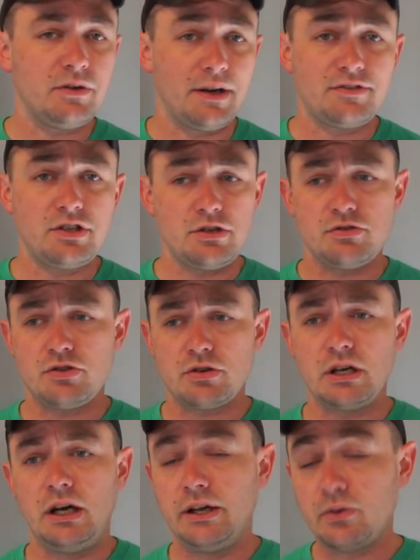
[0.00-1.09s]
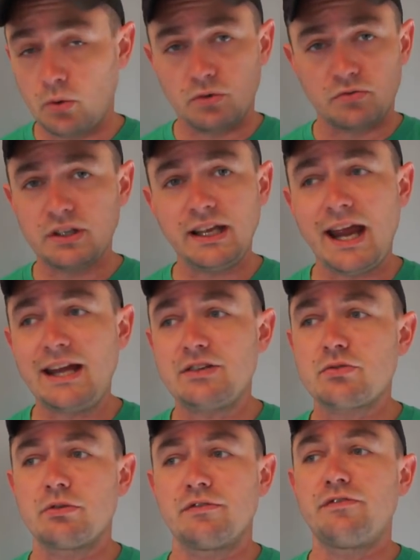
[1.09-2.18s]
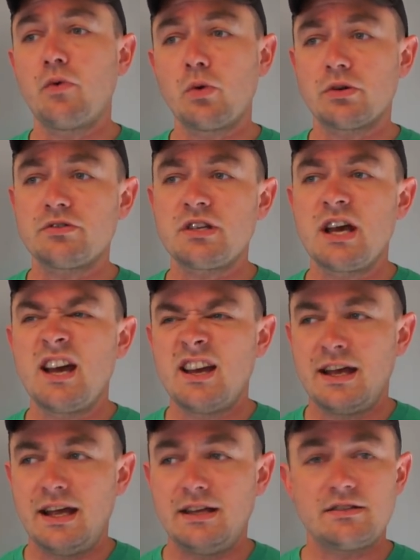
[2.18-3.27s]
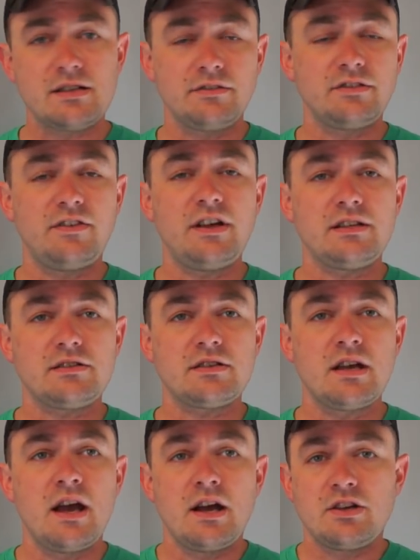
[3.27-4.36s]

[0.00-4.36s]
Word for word: you have to use your gun or really any sort of force in self defense.